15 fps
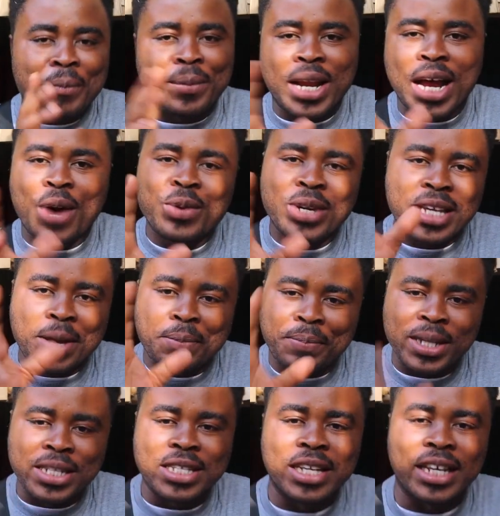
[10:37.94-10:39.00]
But I won't
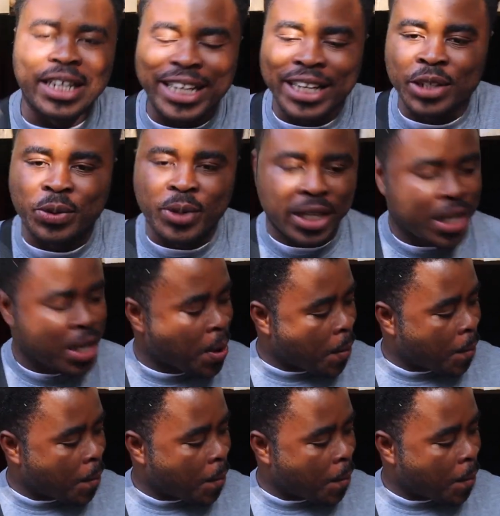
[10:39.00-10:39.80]
get personal anyway.